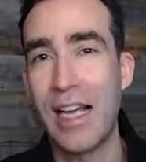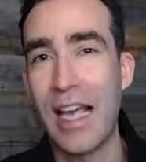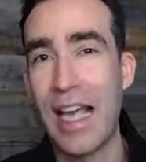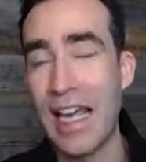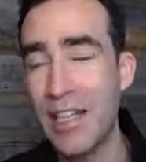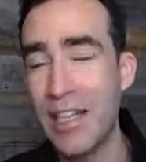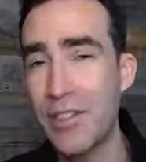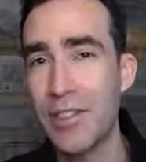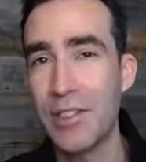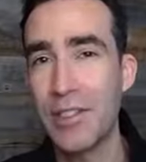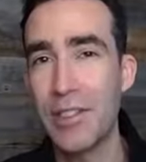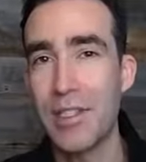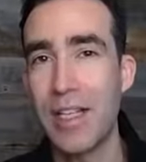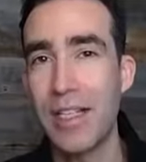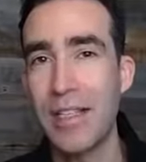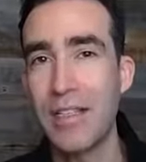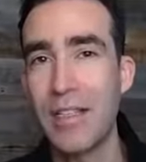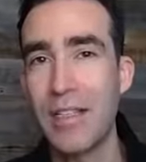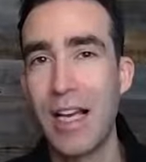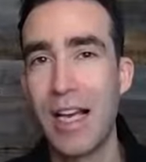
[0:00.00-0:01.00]

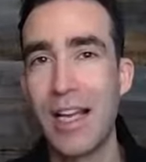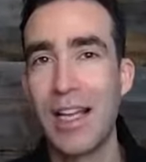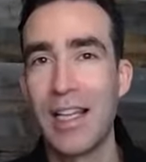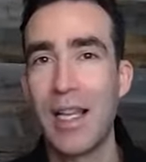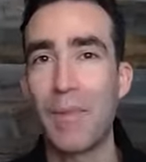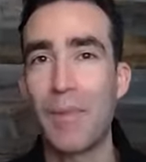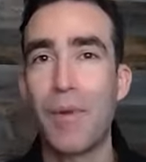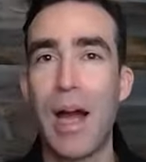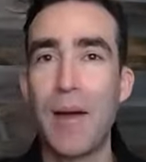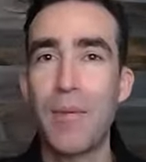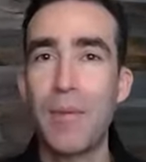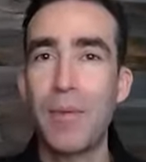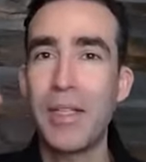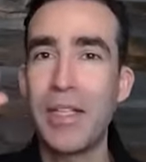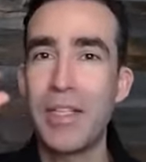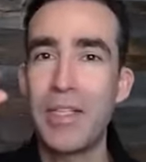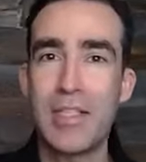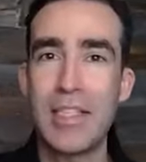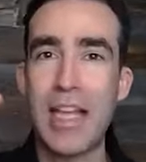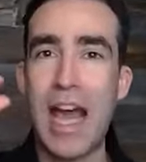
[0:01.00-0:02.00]
agencies, they probably
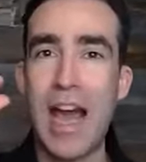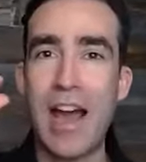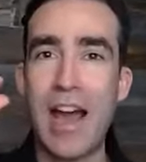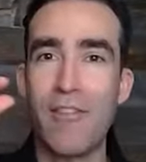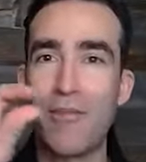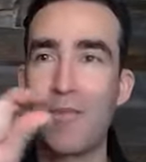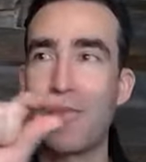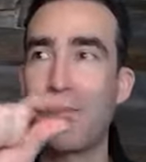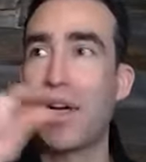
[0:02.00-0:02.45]
just have